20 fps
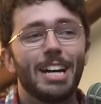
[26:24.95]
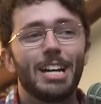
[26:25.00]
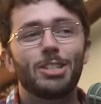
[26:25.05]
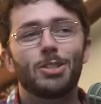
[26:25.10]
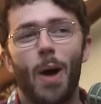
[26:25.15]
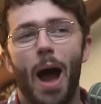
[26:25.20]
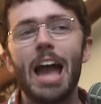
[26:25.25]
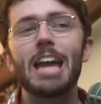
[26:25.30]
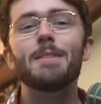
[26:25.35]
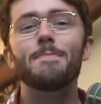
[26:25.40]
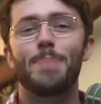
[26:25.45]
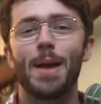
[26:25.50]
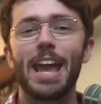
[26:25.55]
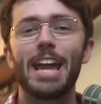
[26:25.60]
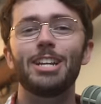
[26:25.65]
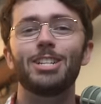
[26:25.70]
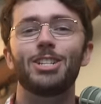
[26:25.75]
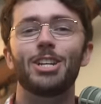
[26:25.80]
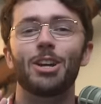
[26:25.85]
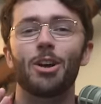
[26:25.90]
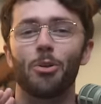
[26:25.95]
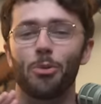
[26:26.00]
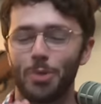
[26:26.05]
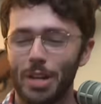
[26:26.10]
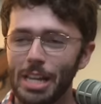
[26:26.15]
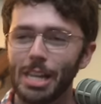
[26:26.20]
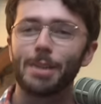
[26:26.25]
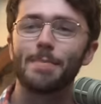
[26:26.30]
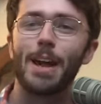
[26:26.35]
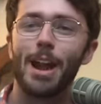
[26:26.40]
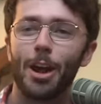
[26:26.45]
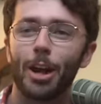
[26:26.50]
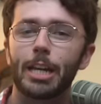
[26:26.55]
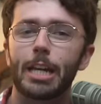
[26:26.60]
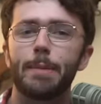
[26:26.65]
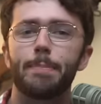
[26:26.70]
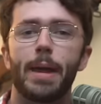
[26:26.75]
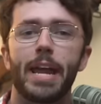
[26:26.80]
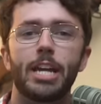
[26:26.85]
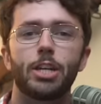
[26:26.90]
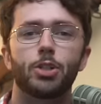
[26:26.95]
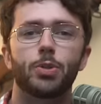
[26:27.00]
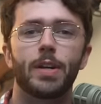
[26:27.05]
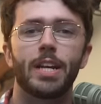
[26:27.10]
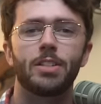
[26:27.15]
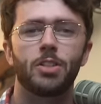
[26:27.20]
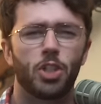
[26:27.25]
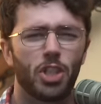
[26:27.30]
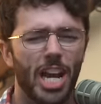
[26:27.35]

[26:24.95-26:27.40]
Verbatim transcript: So I am paging Real American Patriots.